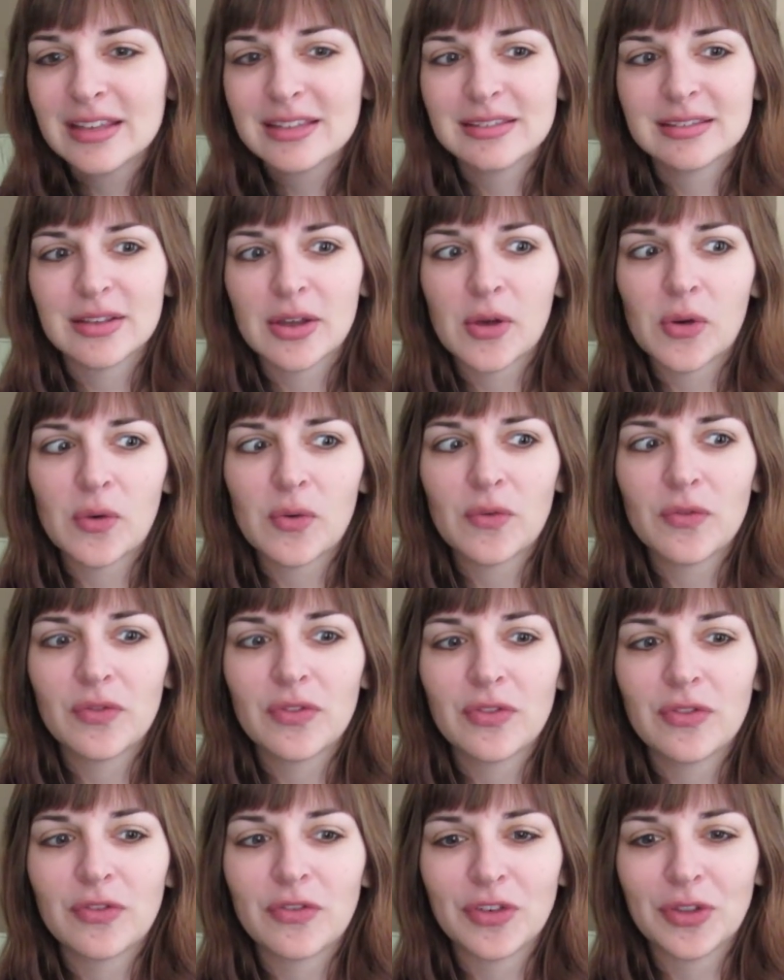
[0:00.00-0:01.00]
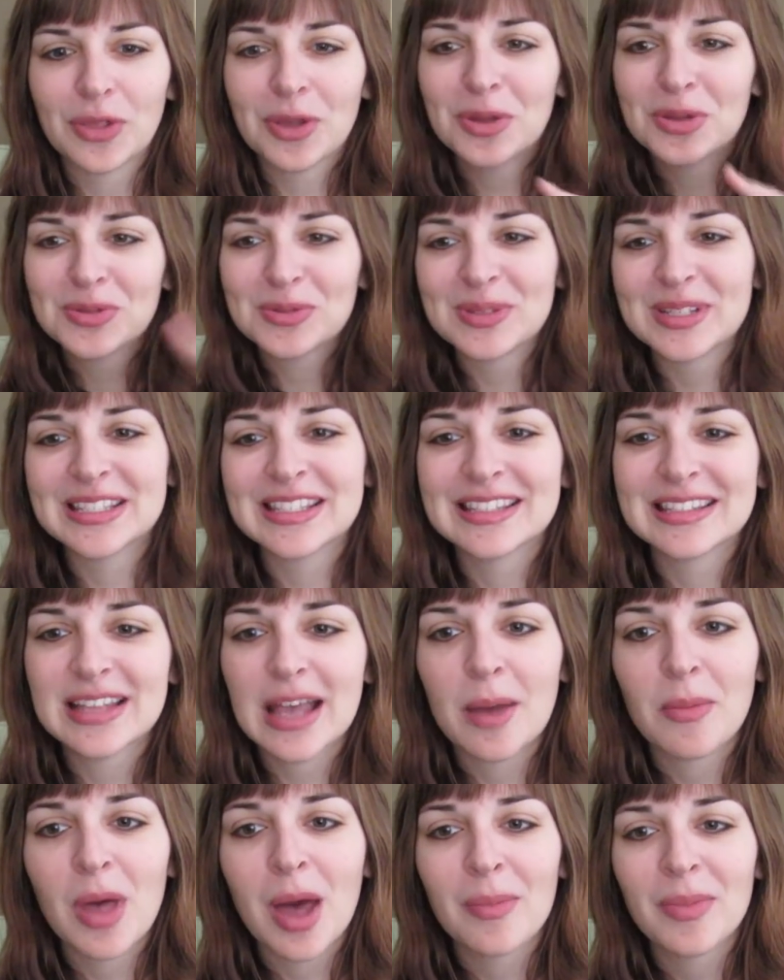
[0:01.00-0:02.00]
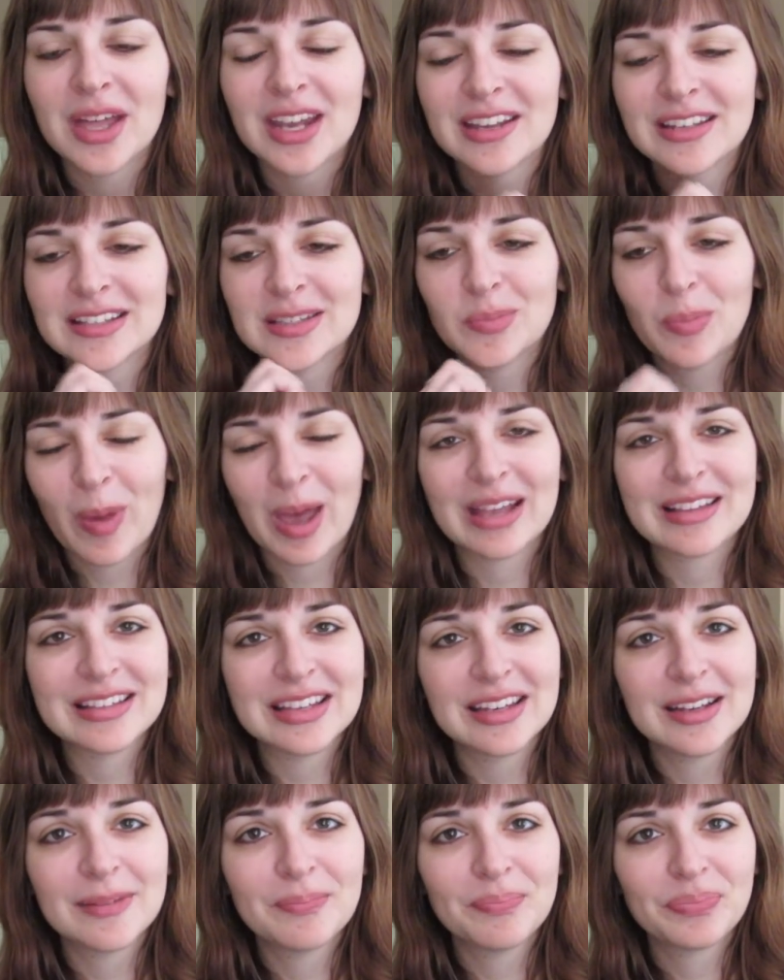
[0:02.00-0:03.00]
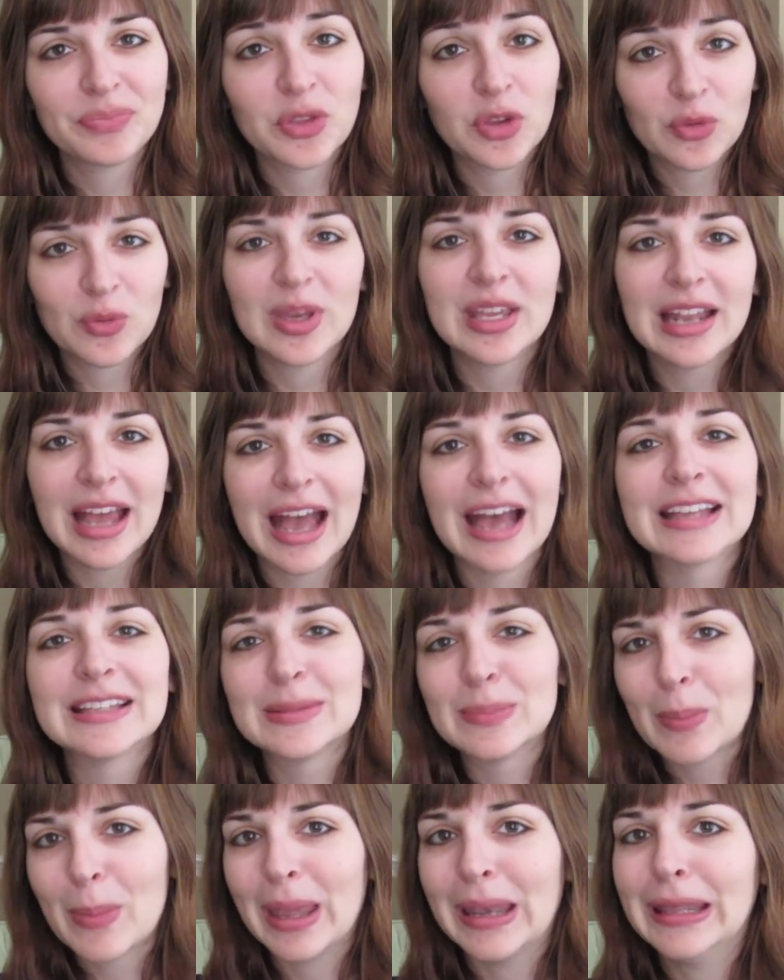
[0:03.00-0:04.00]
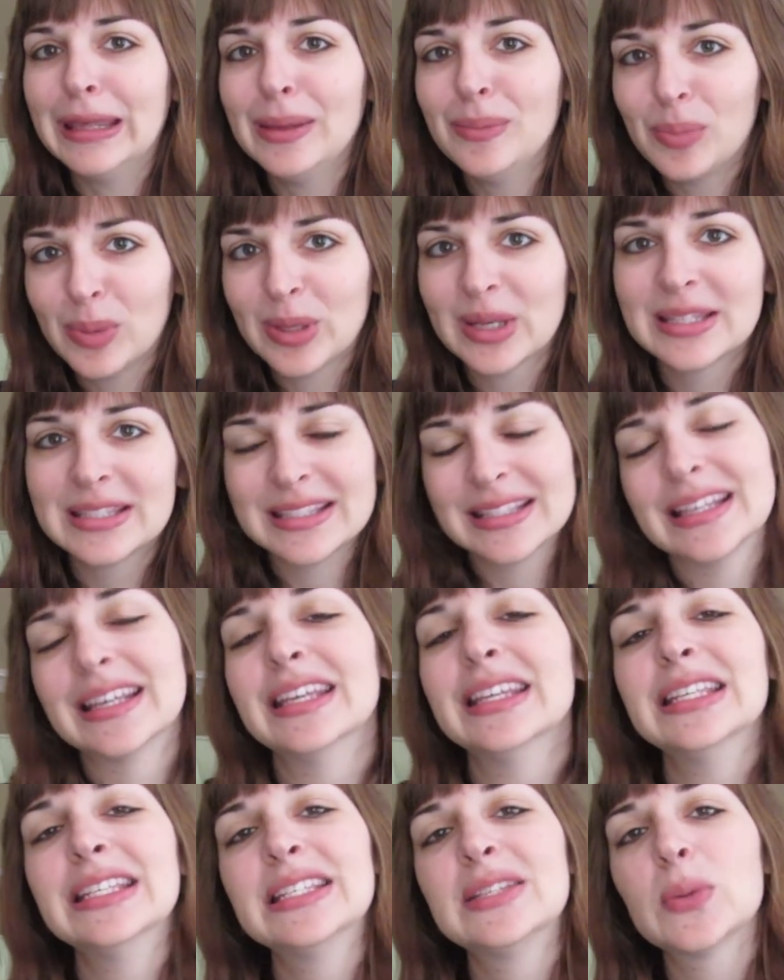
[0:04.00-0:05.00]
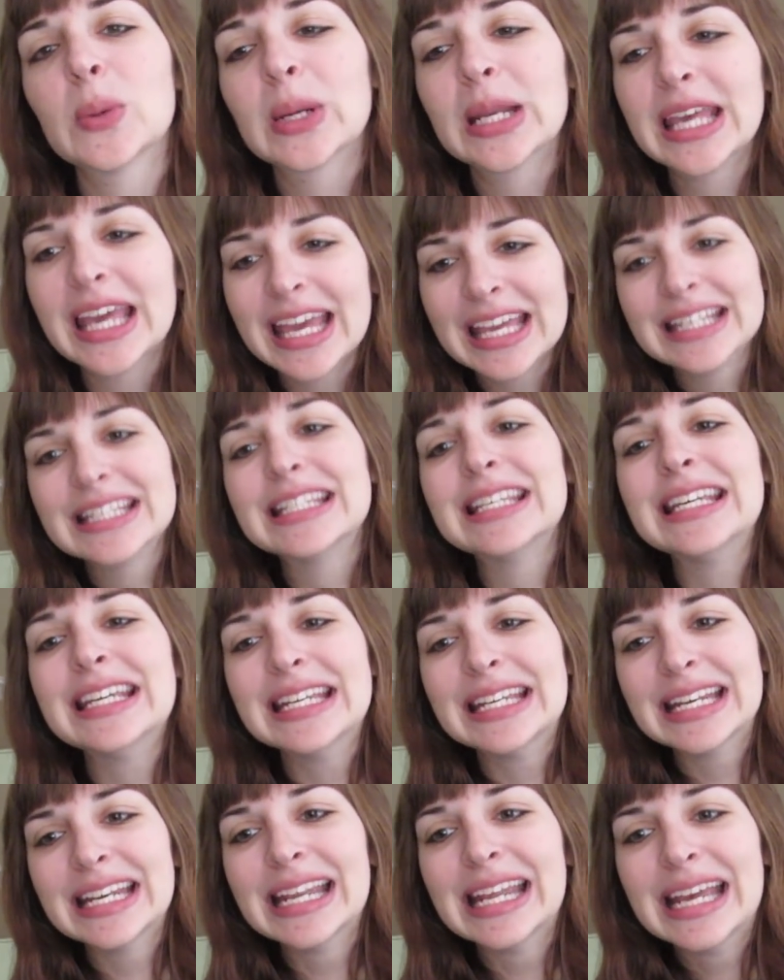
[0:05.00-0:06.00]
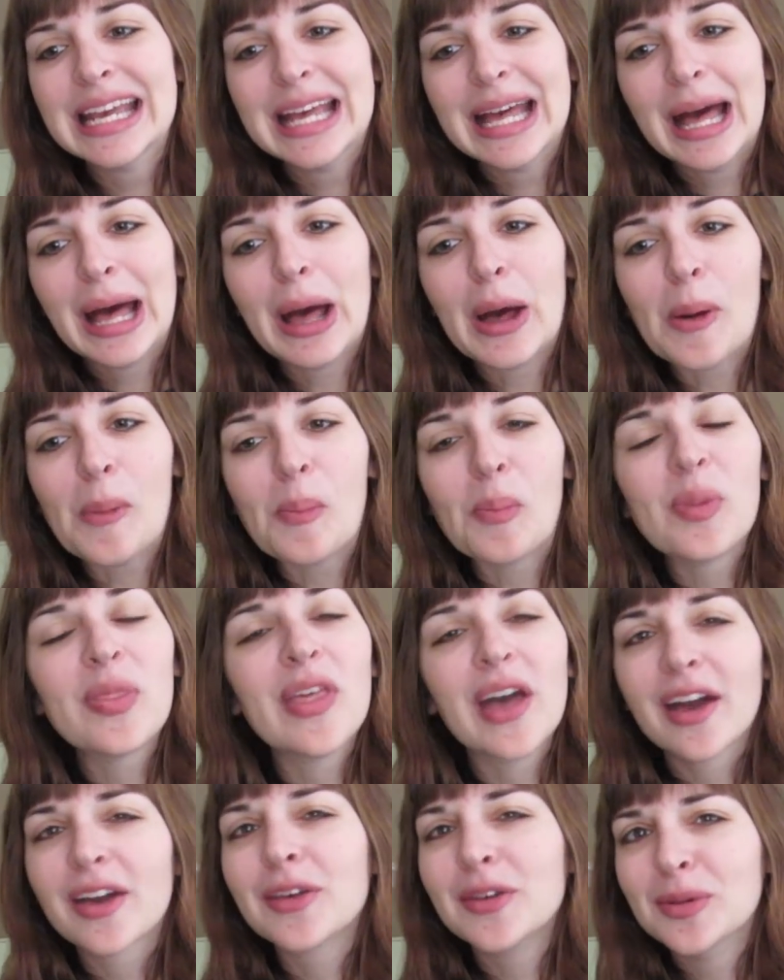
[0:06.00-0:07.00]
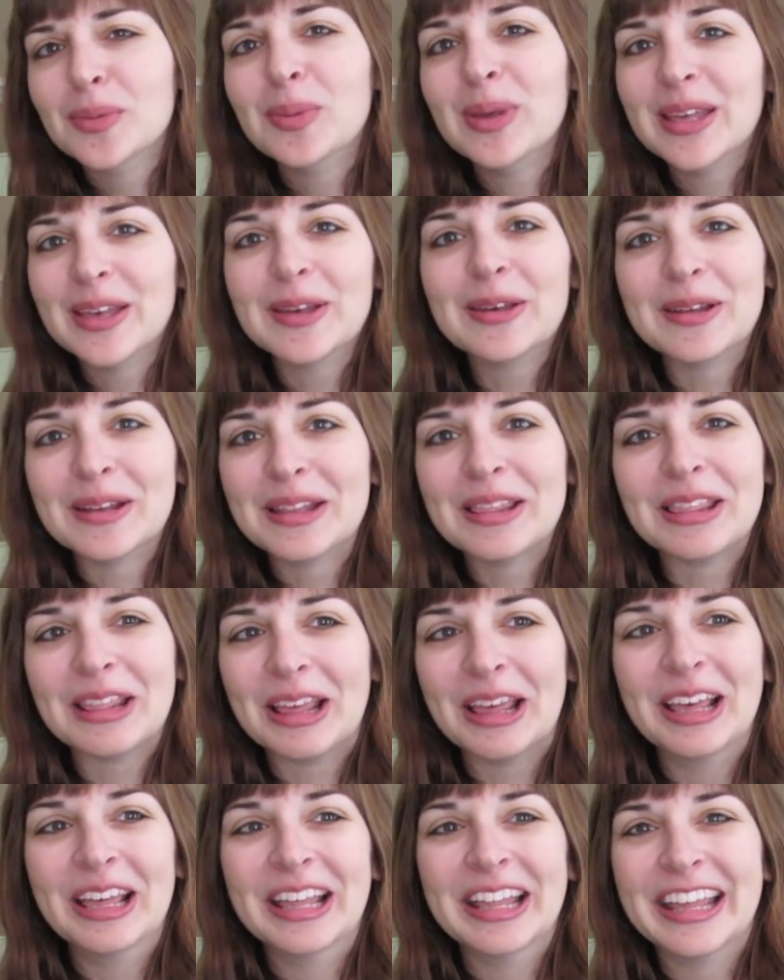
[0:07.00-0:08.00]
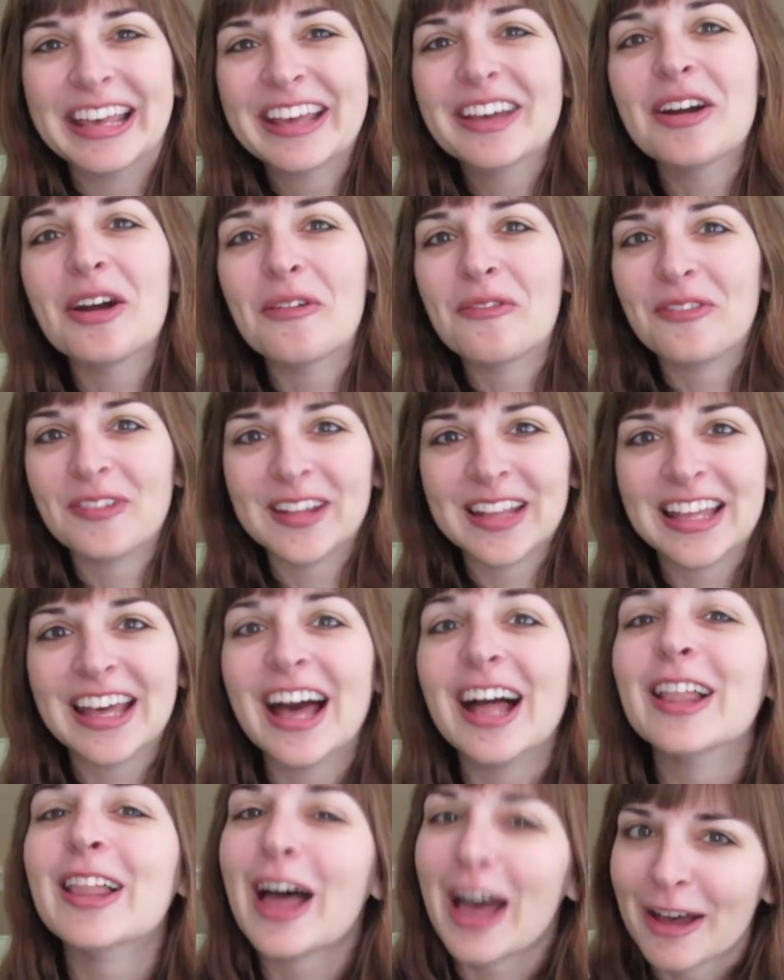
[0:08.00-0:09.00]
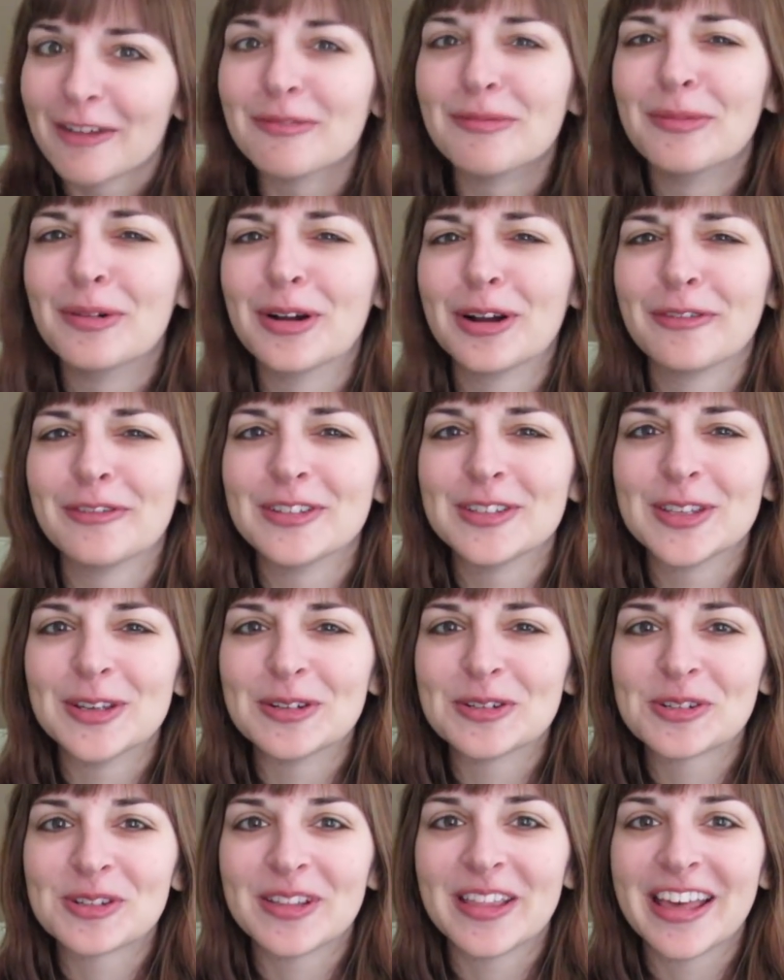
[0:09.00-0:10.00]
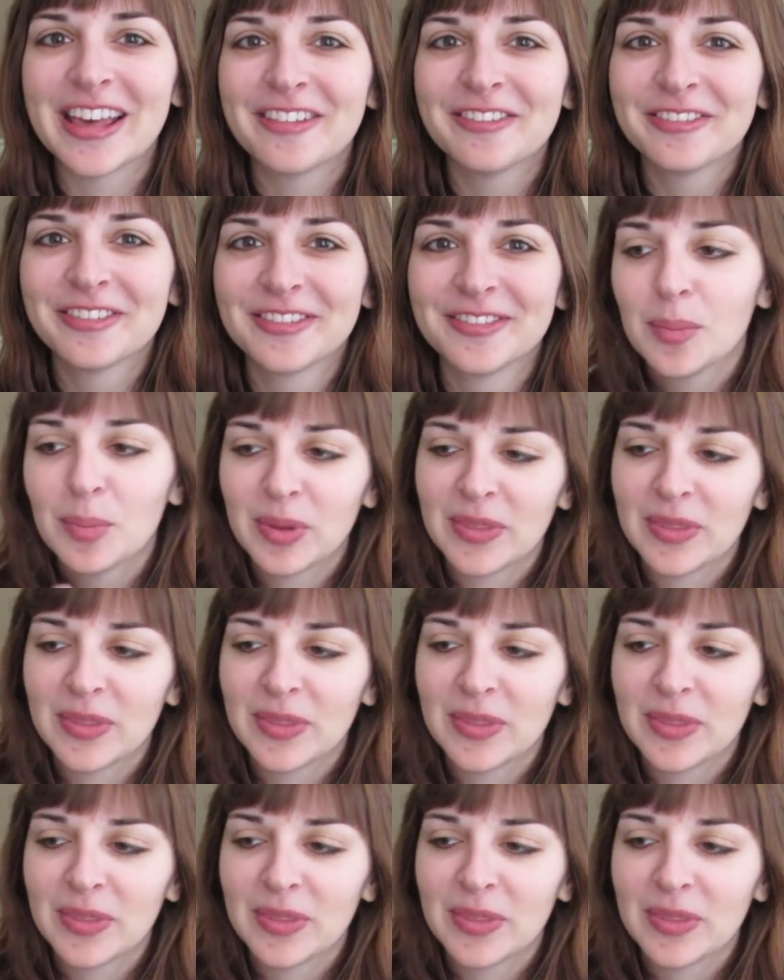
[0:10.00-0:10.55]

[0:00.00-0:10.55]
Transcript: So for those reasons, I'm, I'm not expecting to read as many books in 2018, um, but that could be a good thing. Like, hopefully, I'll have more of a social life.